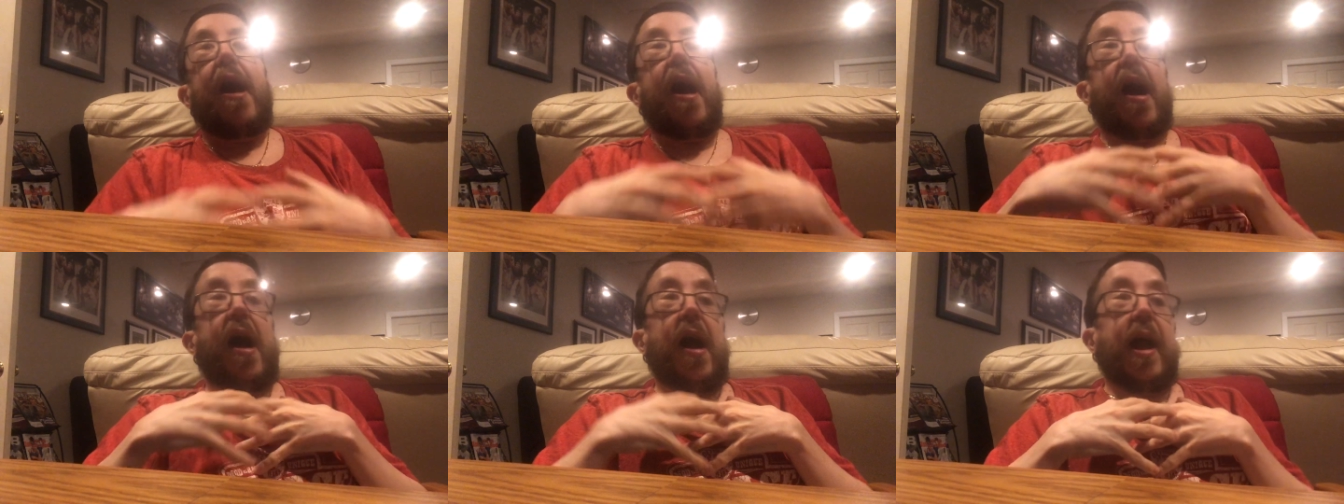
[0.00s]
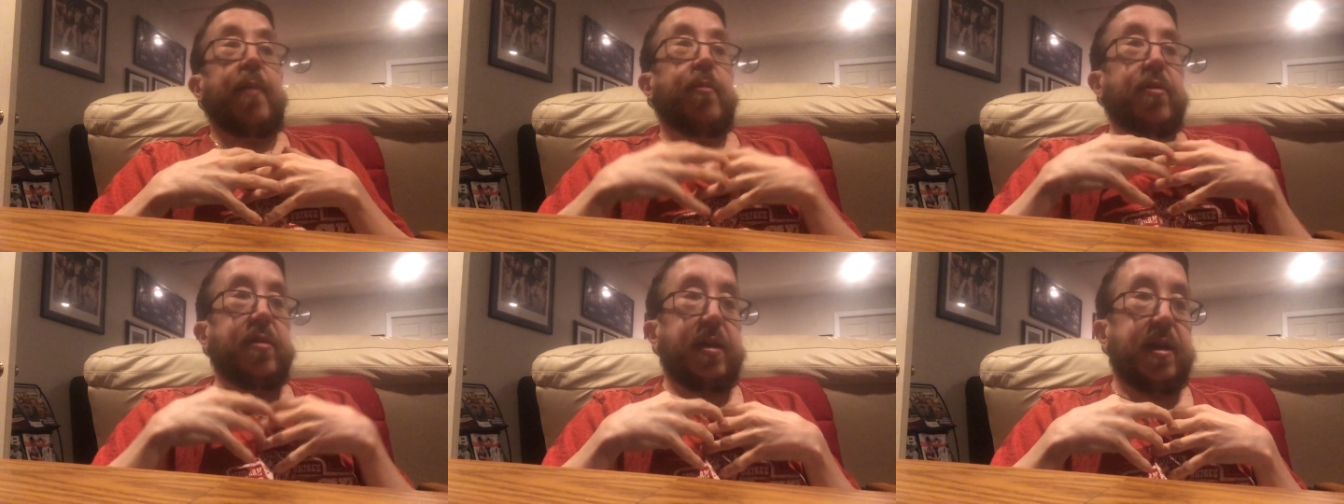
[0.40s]
I
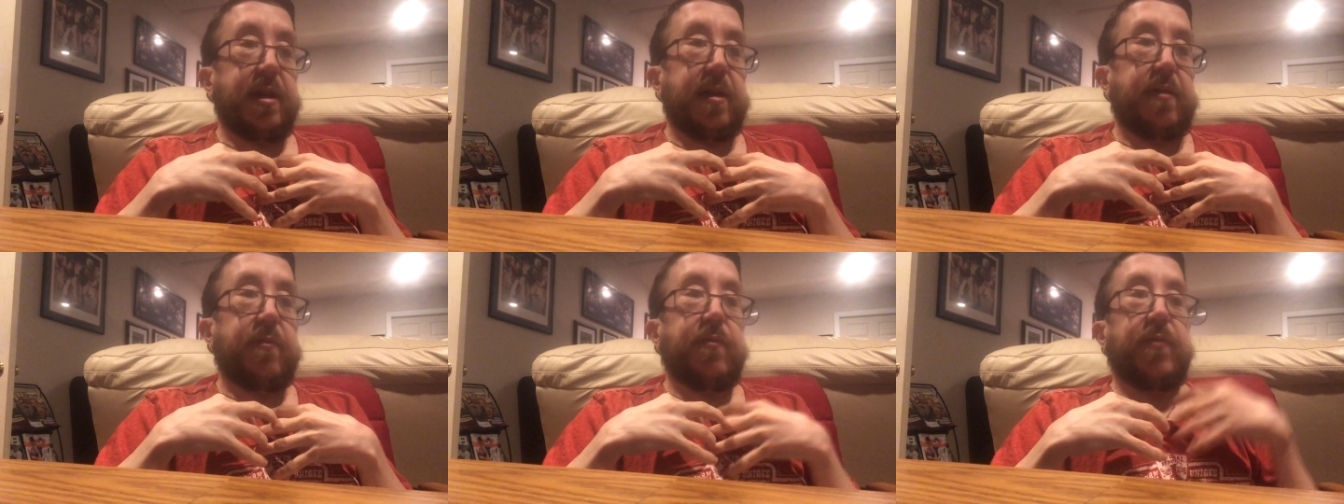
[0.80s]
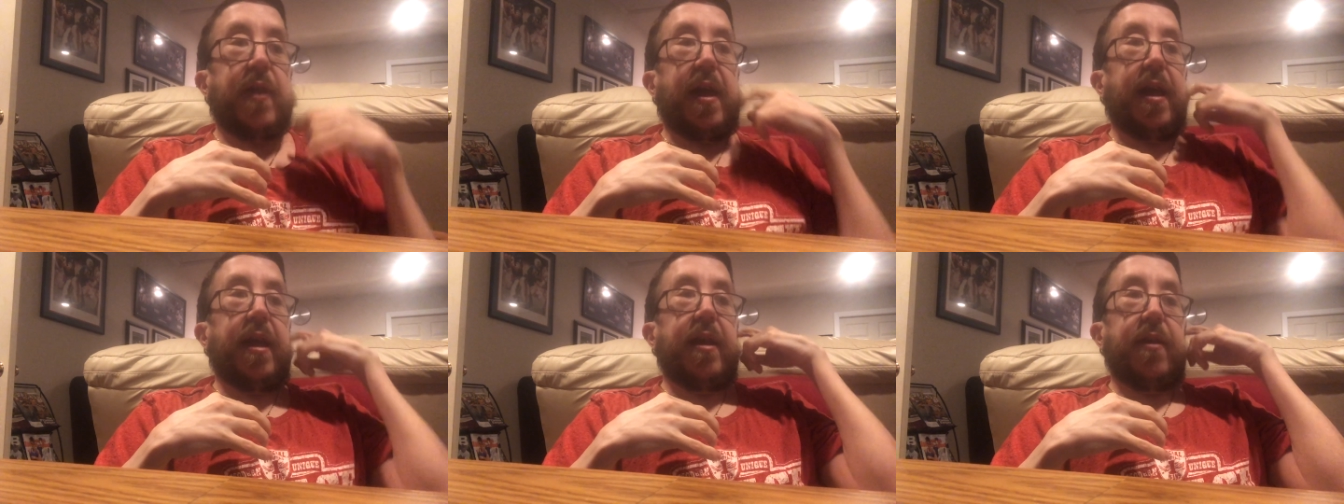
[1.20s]
believe
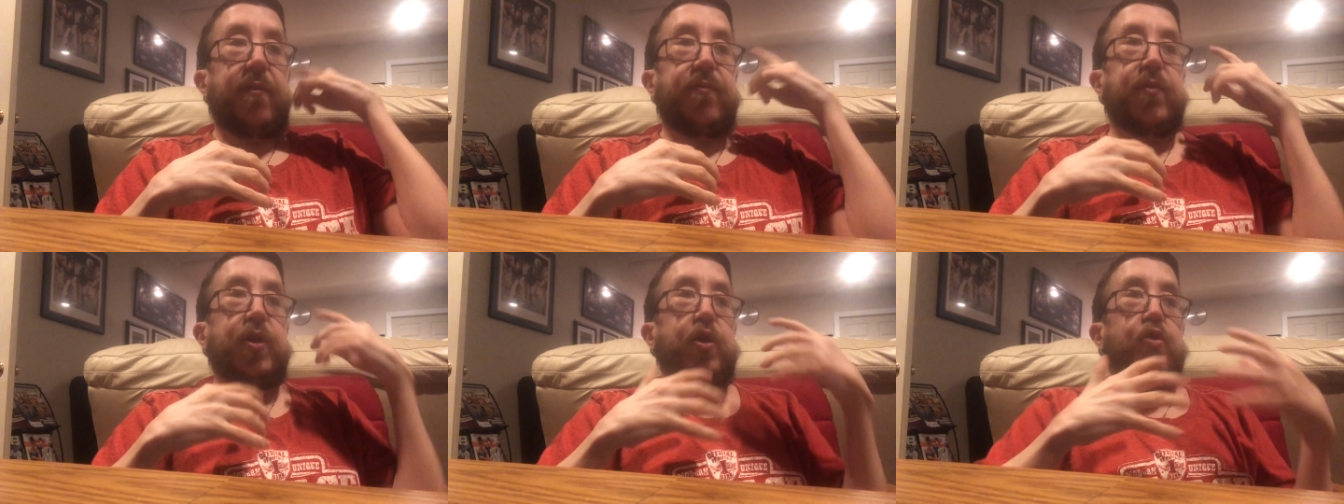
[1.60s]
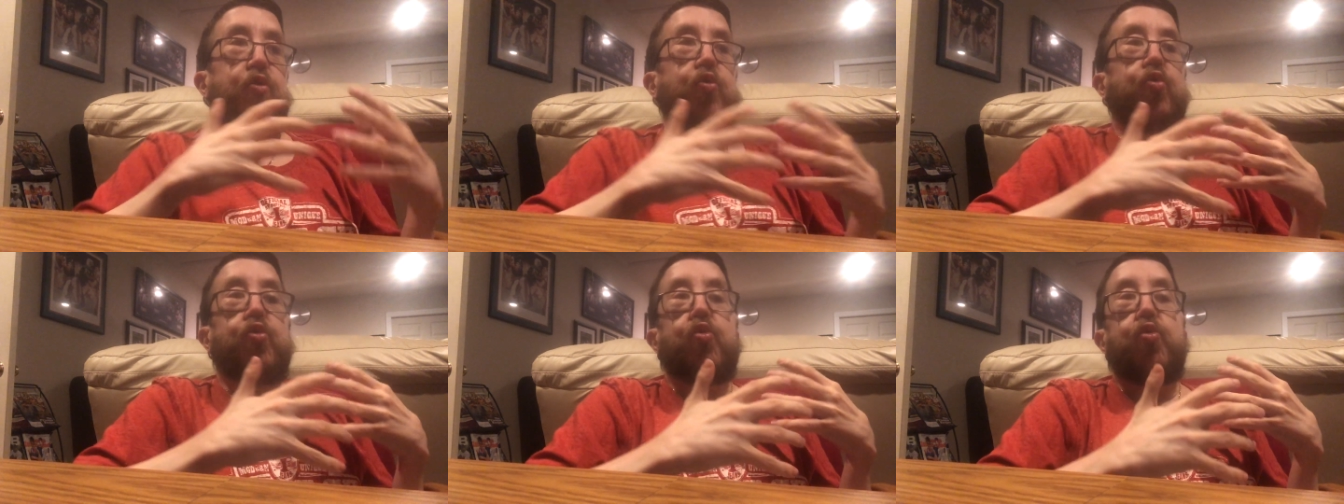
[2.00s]
that if
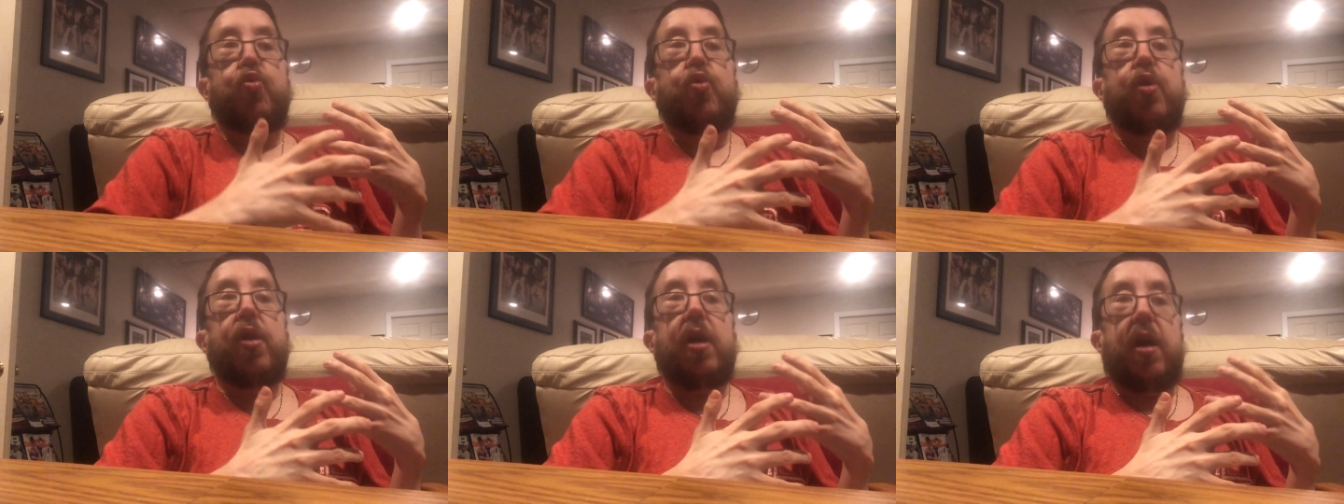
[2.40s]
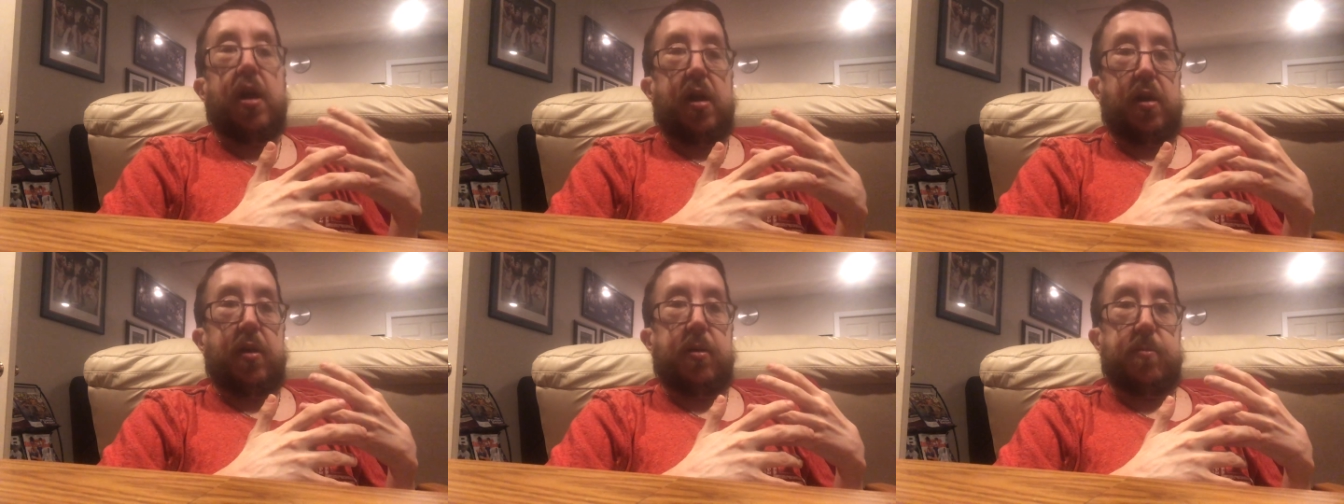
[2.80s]
you
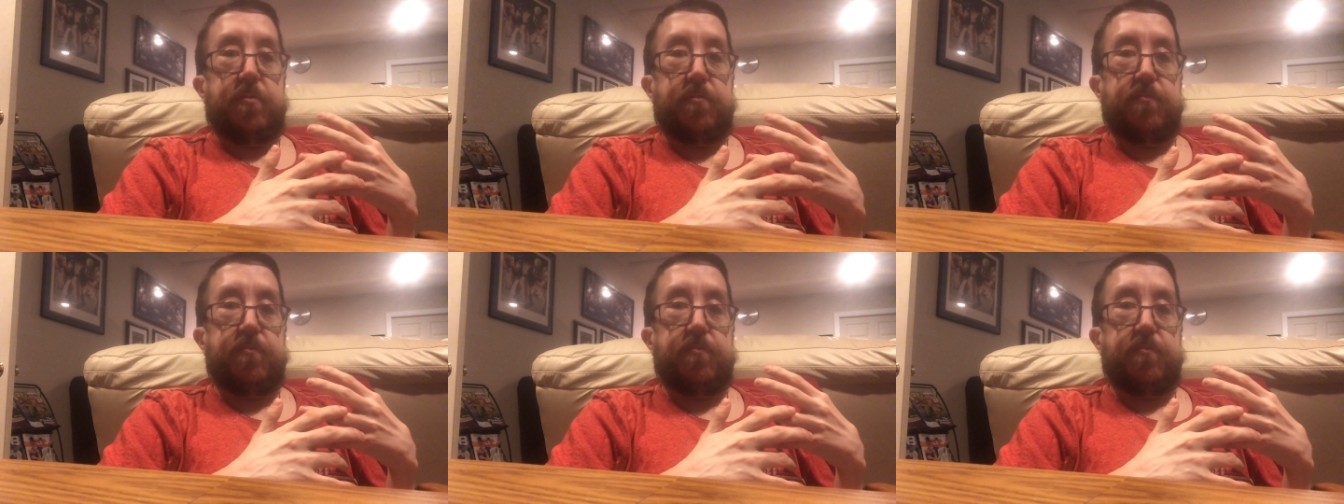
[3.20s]
are